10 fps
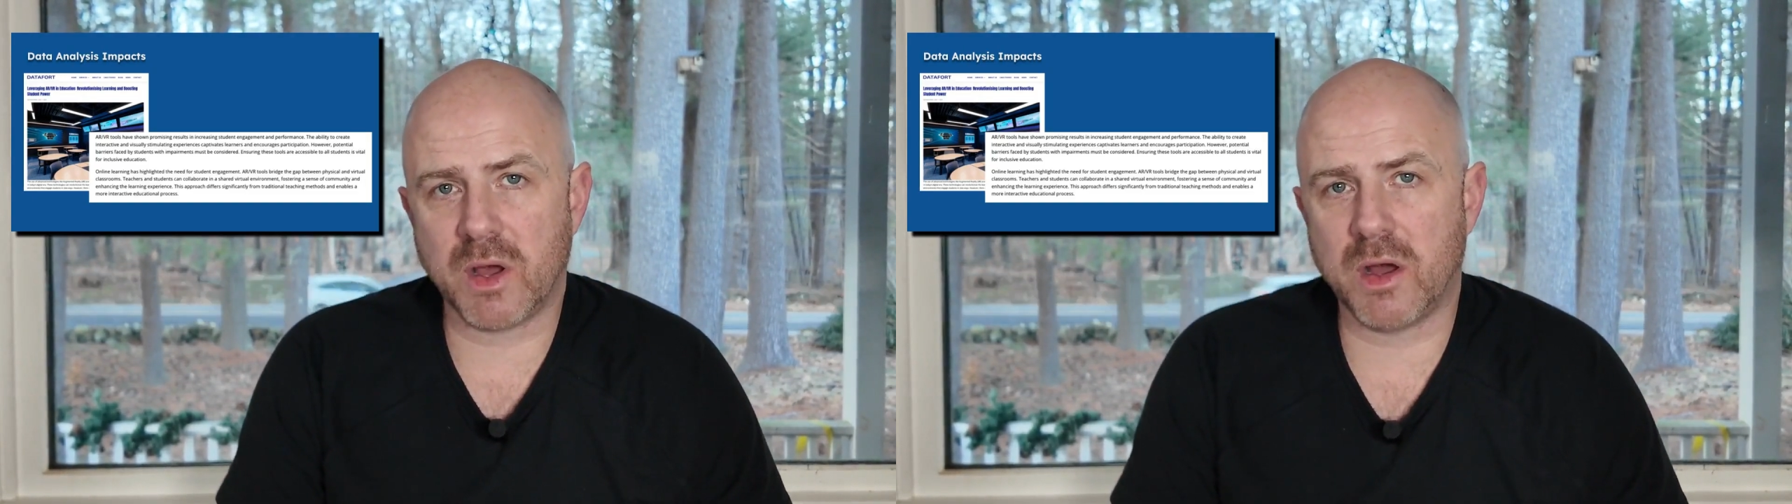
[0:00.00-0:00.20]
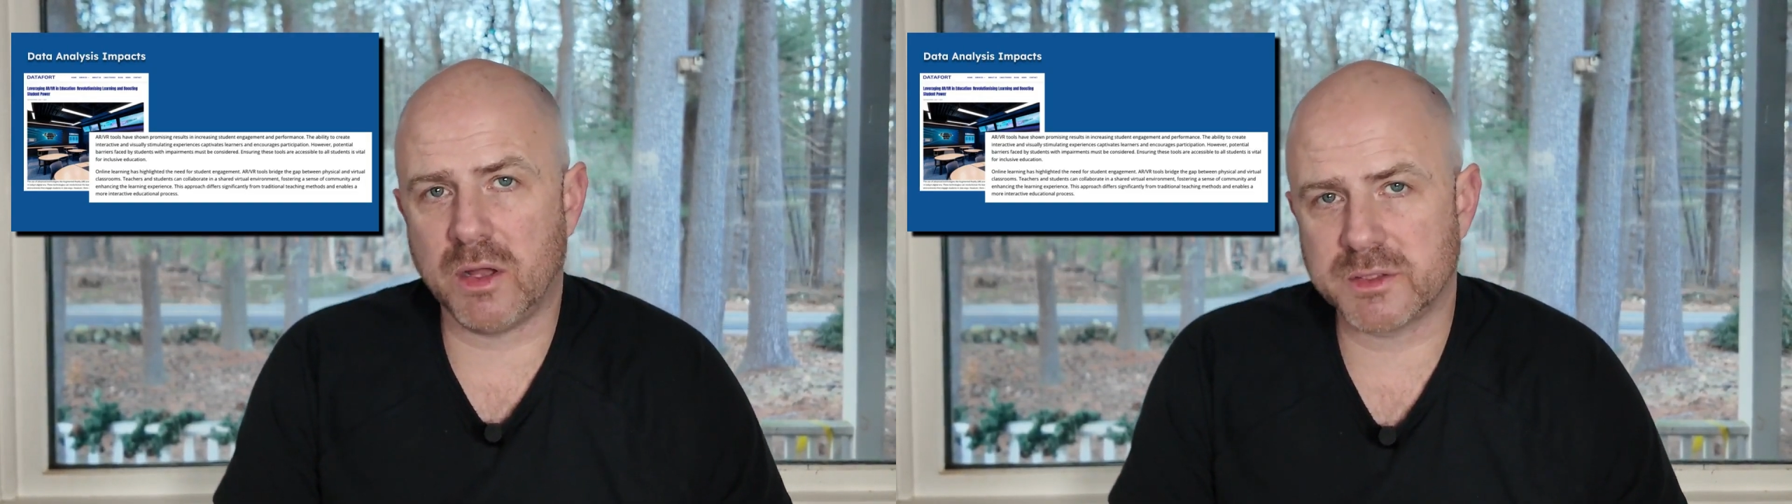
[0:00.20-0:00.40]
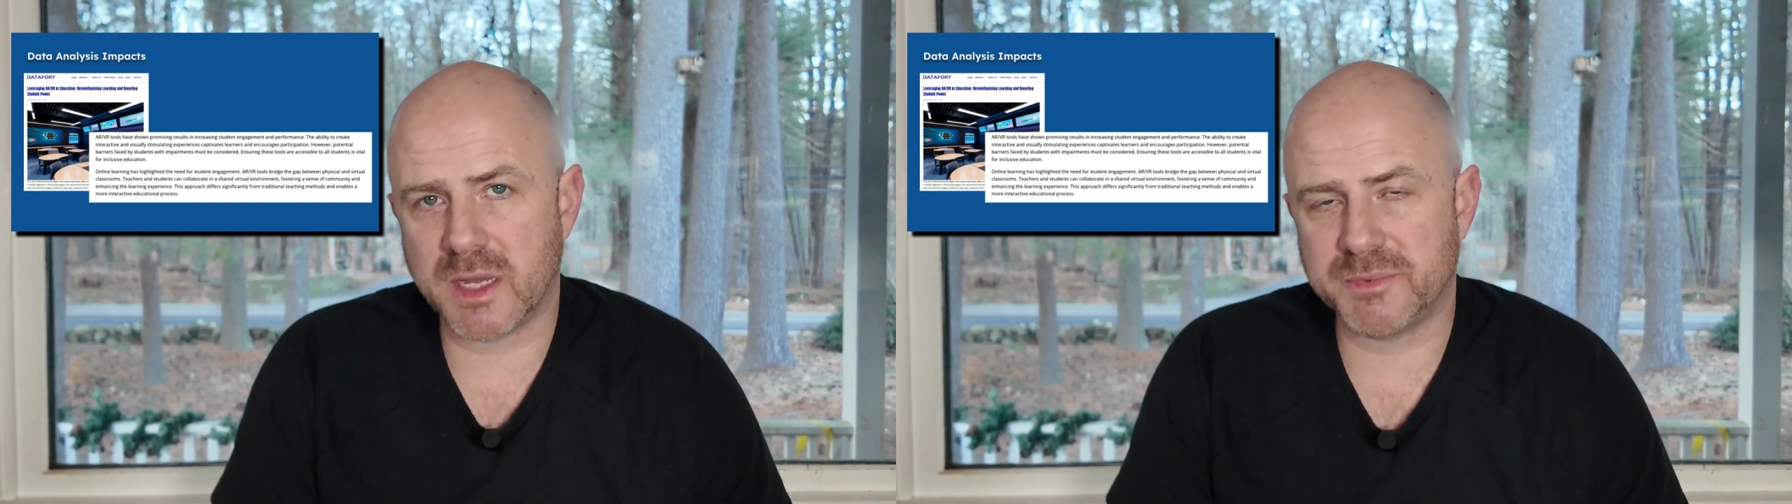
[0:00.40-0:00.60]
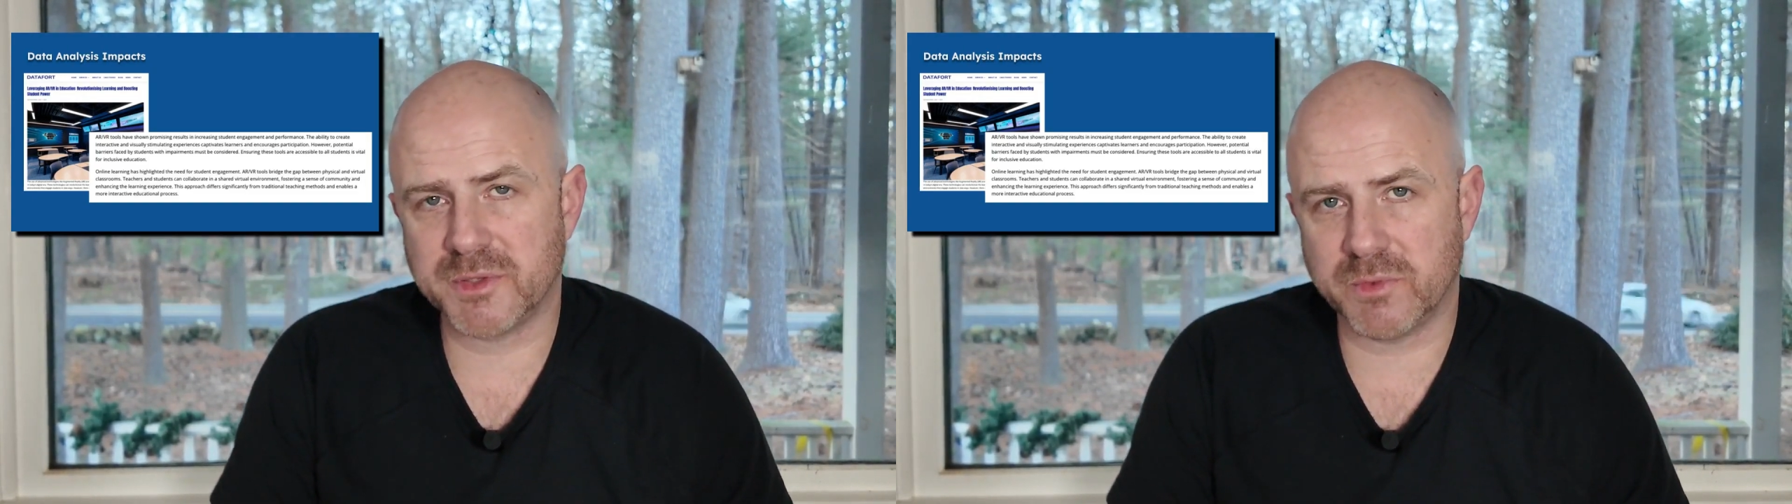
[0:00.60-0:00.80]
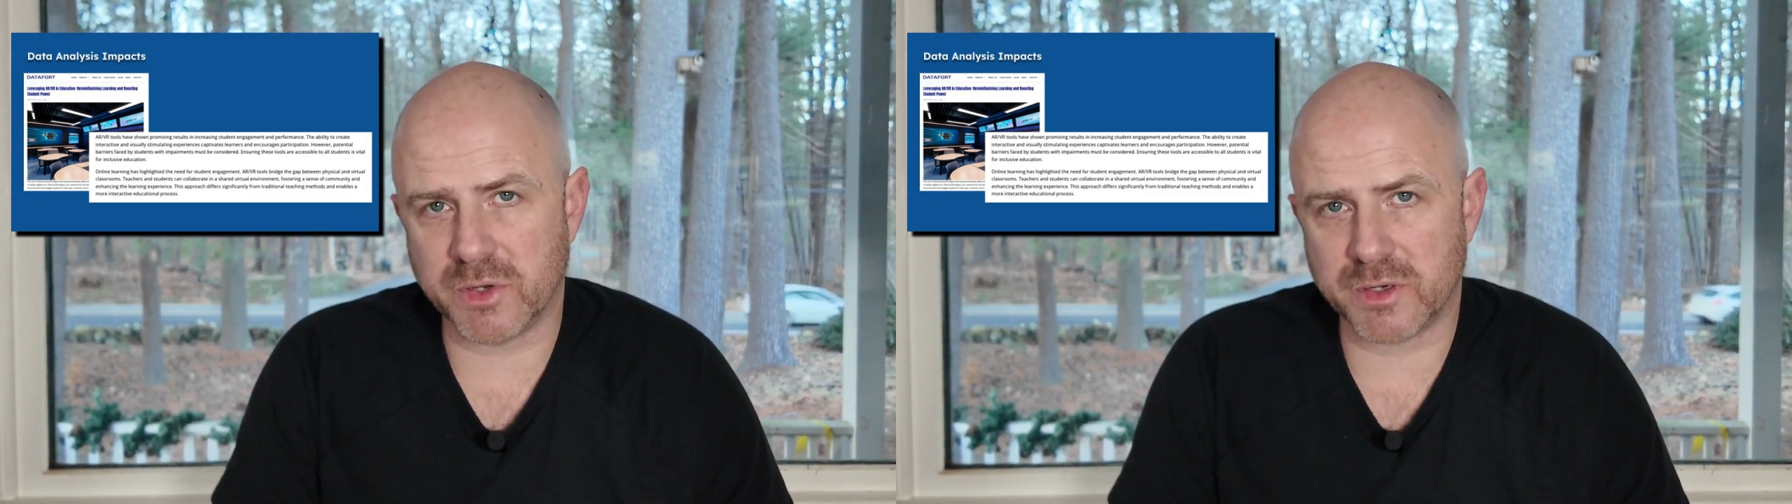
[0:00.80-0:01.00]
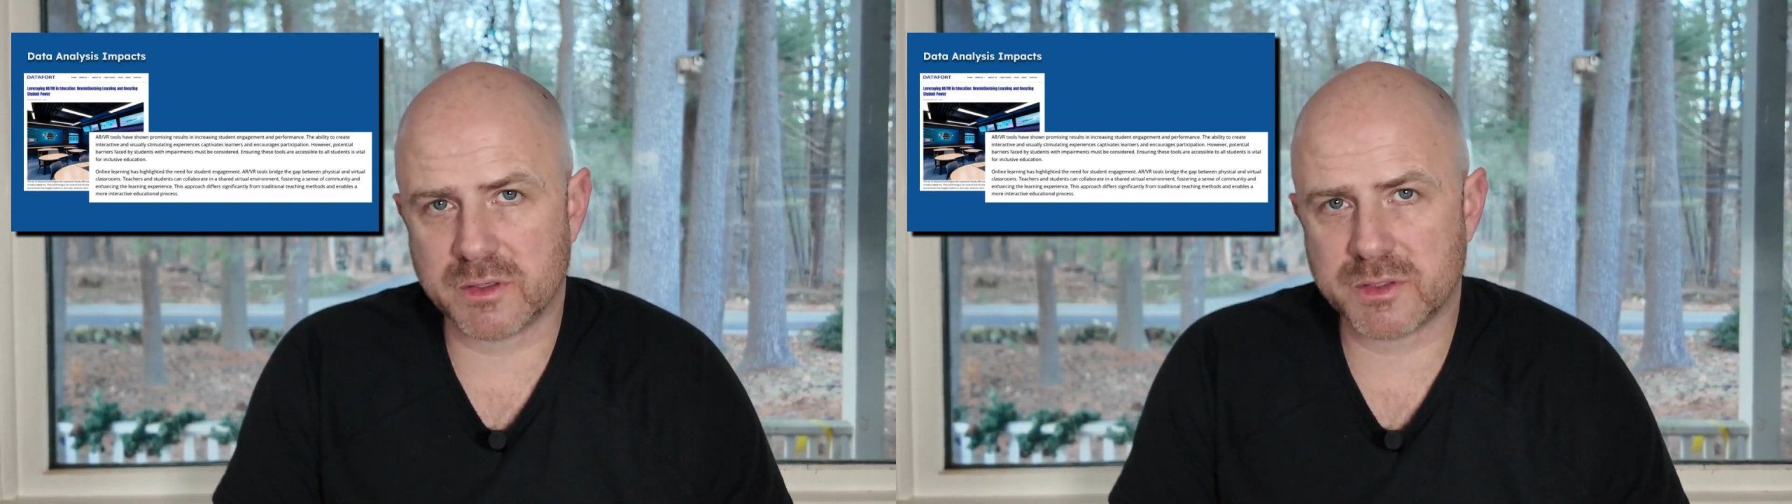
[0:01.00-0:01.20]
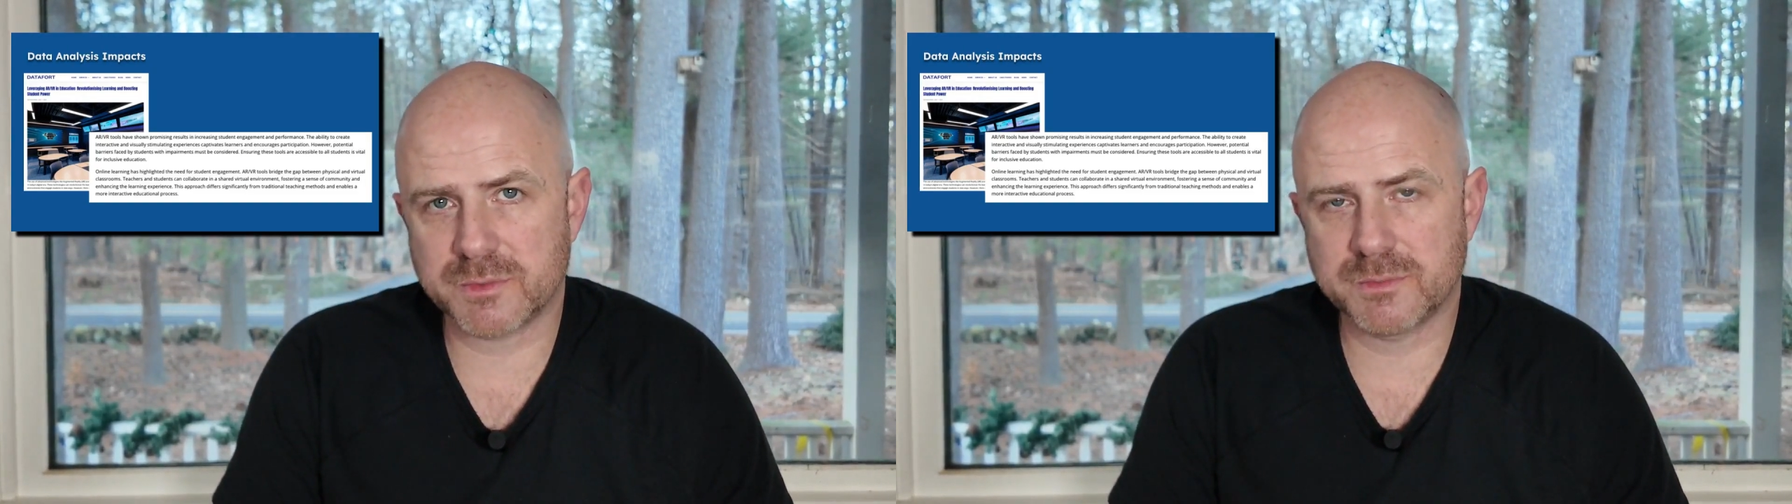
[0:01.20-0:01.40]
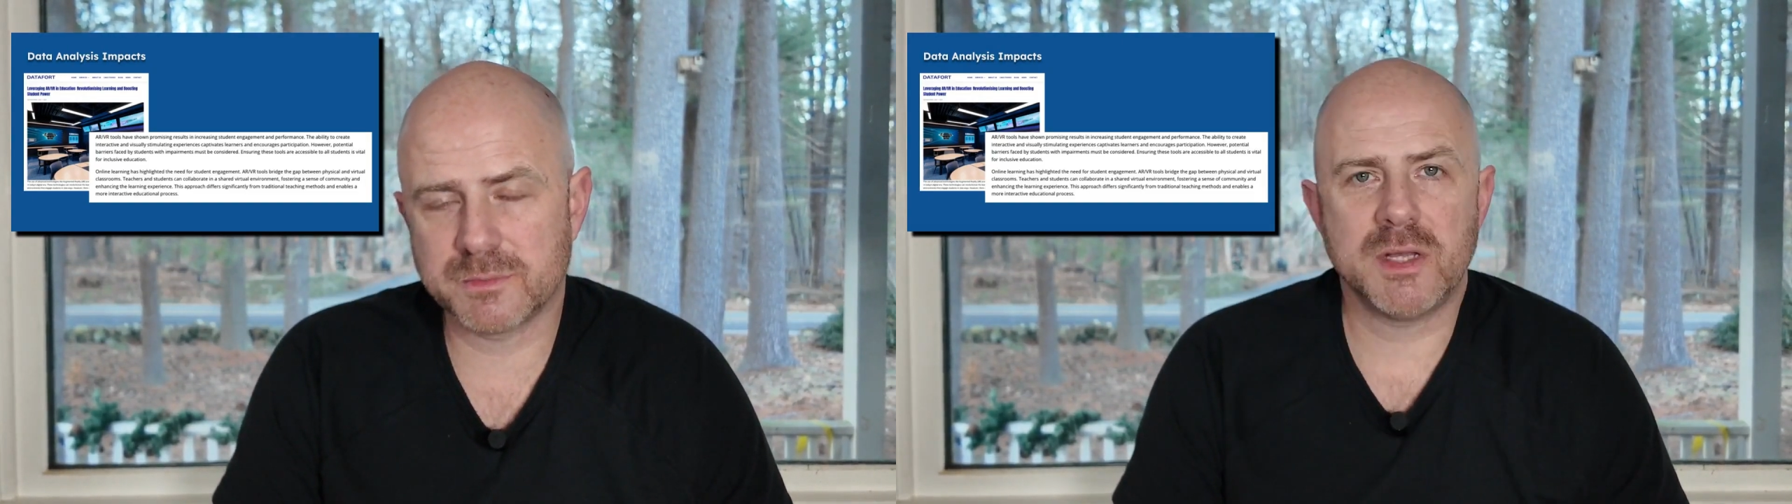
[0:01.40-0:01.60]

of all types of learners.